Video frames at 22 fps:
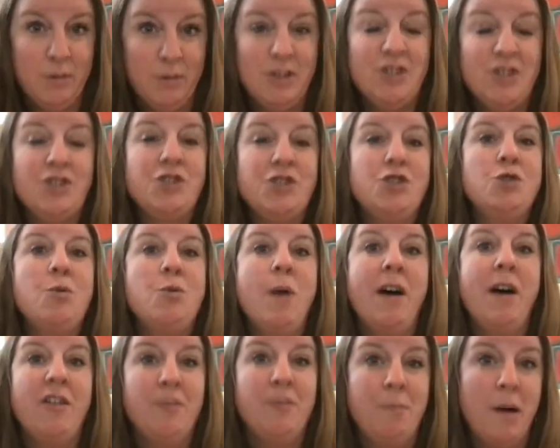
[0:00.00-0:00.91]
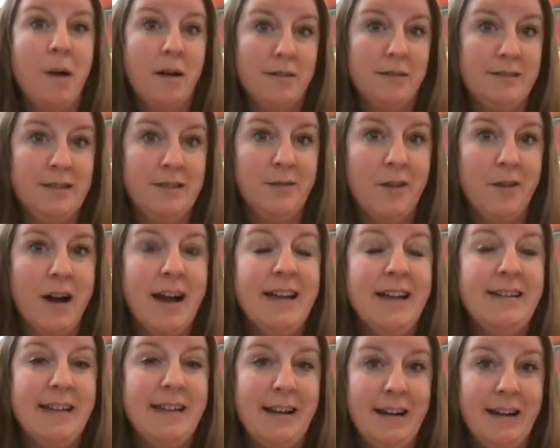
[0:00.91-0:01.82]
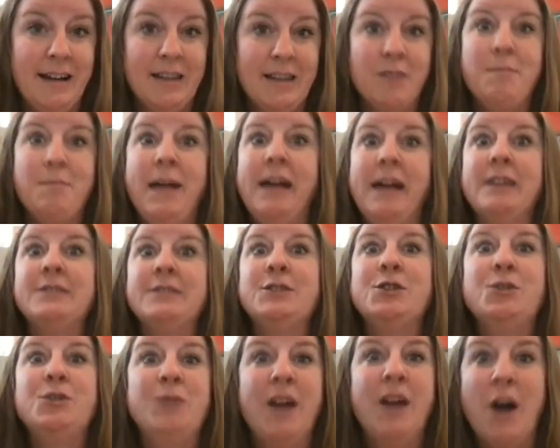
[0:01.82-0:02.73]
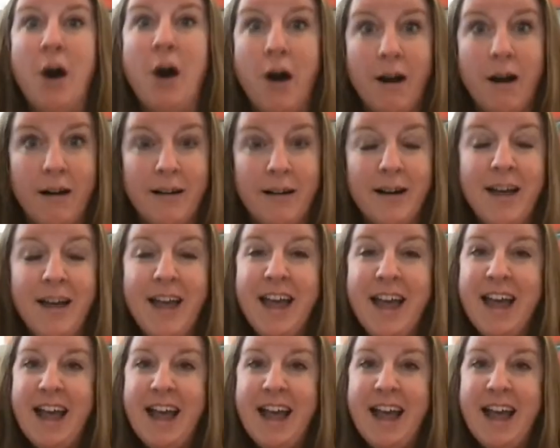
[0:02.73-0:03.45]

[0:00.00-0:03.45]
which is 12 parts of our identity that make us who we are.